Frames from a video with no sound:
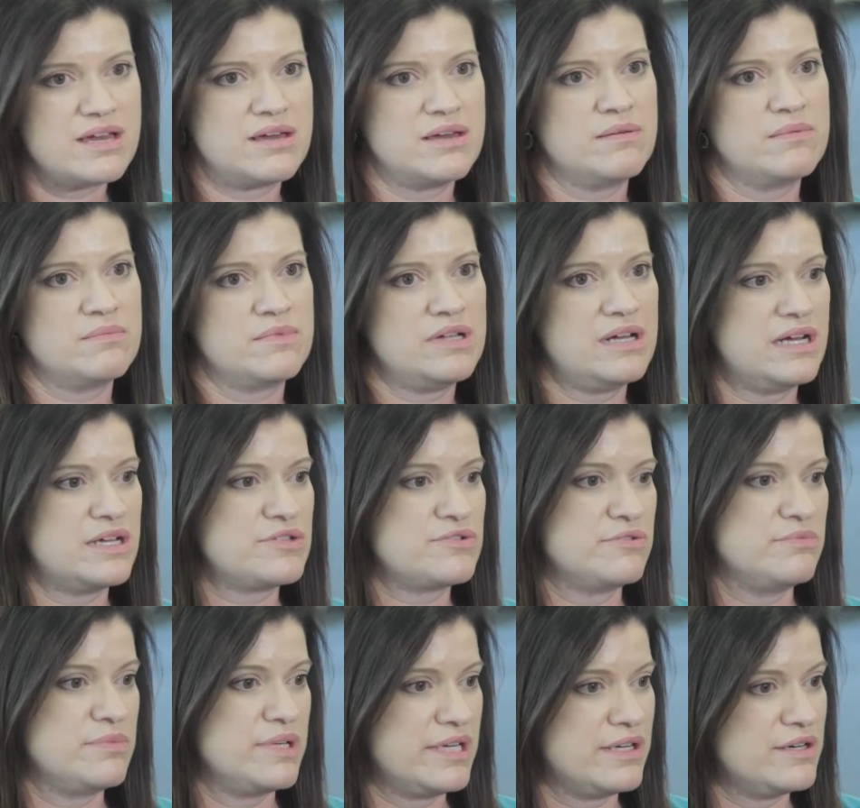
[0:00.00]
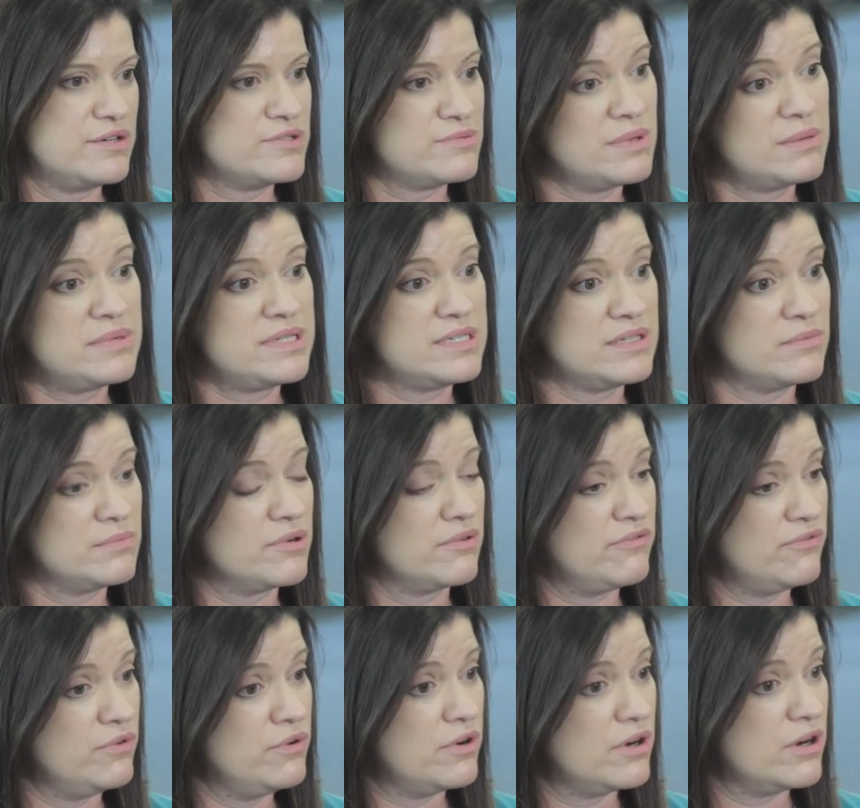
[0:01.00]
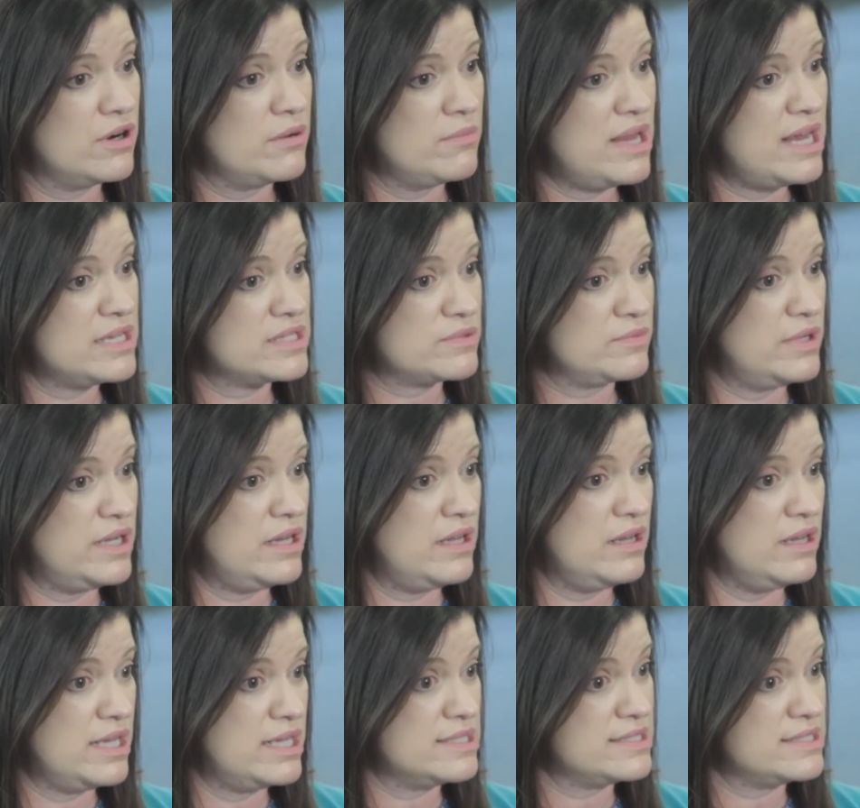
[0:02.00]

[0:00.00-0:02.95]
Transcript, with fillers: um, classroom kiddos maybe didn't perform as well